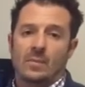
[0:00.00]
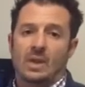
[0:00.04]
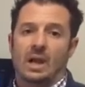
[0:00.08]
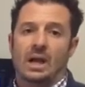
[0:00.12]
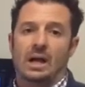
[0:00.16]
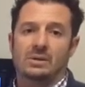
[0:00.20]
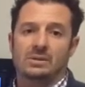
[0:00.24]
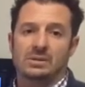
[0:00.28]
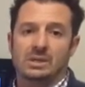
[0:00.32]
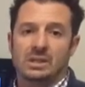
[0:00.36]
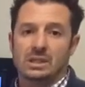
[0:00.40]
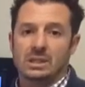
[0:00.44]

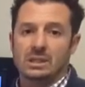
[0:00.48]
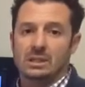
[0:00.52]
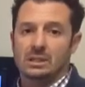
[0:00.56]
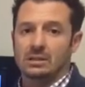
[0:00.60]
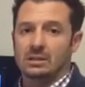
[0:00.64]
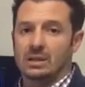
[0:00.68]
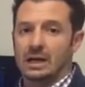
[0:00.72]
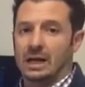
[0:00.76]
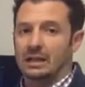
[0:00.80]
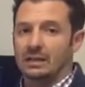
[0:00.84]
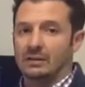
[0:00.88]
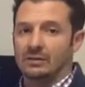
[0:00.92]
out to eat
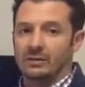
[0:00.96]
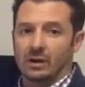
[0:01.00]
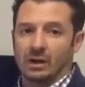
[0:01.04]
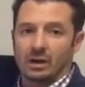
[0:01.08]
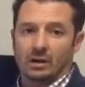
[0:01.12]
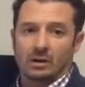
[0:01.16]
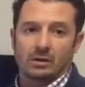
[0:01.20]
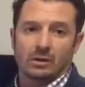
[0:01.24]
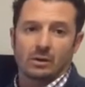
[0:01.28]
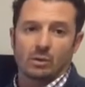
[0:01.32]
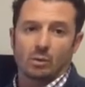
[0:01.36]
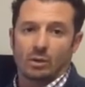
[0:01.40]
at Olive
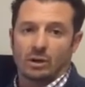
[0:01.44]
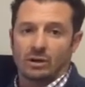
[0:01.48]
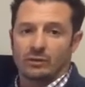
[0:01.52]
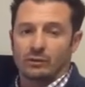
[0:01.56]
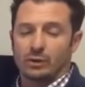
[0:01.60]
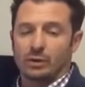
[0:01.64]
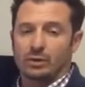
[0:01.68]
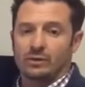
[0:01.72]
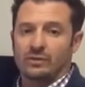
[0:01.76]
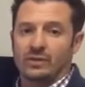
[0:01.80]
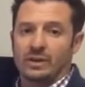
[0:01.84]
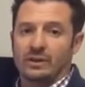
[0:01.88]
Garden or whatever
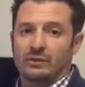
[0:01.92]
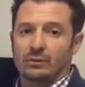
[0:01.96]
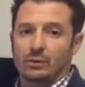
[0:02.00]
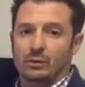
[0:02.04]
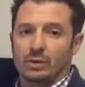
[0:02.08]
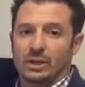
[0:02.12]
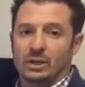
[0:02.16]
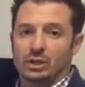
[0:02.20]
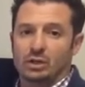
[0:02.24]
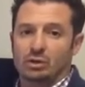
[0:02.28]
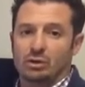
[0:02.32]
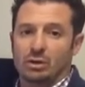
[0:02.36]
their favorite
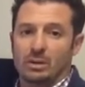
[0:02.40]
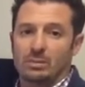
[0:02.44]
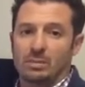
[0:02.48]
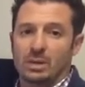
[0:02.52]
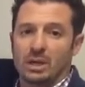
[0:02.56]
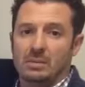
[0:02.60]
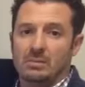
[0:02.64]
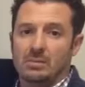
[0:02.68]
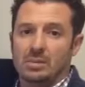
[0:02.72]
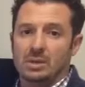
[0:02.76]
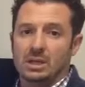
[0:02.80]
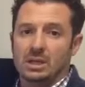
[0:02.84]
restaurant
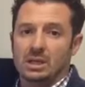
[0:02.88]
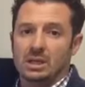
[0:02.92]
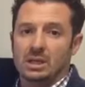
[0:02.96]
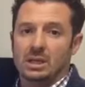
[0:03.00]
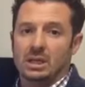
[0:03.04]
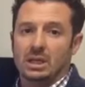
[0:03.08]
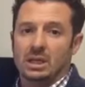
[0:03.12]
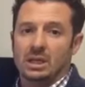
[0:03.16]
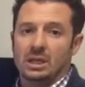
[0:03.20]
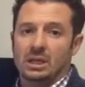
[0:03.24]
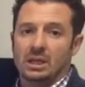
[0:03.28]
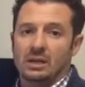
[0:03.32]
may be,
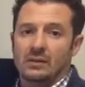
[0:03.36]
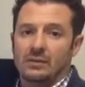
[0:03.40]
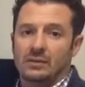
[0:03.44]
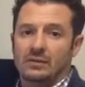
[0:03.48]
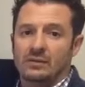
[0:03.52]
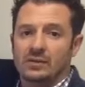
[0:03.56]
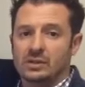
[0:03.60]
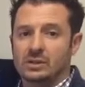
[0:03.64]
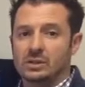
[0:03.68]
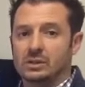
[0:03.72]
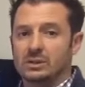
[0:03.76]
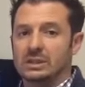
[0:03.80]
if you
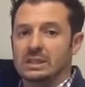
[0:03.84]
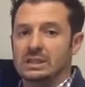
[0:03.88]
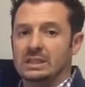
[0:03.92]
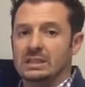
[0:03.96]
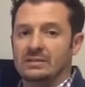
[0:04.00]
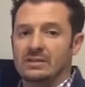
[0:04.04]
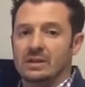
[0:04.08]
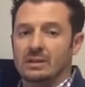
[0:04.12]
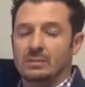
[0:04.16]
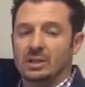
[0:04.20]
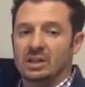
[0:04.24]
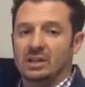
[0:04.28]
physically
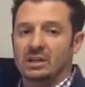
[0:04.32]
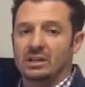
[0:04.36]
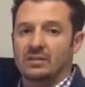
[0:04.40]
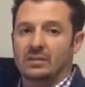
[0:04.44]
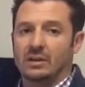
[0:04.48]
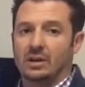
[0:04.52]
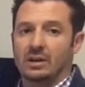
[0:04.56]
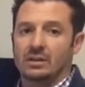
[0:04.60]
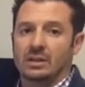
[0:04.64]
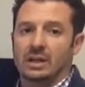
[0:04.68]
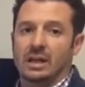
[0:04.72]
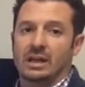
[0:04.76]
give them a gift
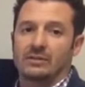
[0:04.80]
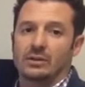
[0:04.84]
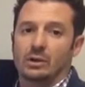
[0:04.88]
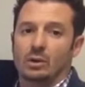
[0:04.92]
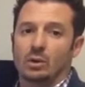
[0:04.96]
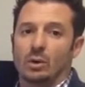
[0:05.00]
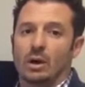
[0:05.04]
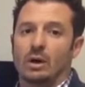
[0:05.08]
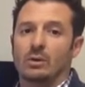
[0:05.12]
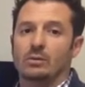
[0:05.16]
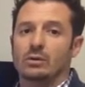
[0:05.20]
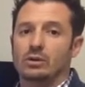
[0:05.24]
card they have to
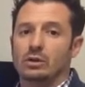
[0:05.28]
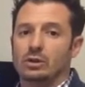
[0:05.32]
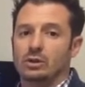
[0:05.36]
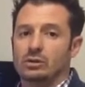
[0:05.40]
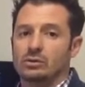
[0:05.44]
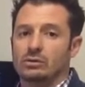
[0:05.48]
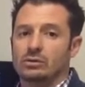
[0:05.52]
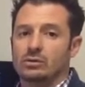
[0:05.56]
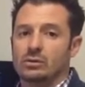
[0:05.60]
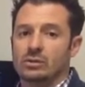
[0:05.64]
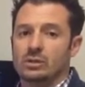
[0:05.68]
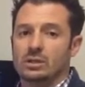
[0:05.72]
go out and
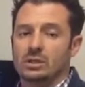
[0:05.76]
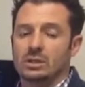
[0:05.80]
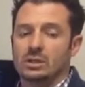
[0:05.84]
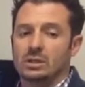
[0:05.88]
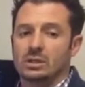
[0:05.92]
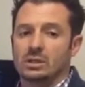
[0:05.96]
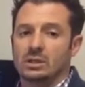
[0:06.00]
use,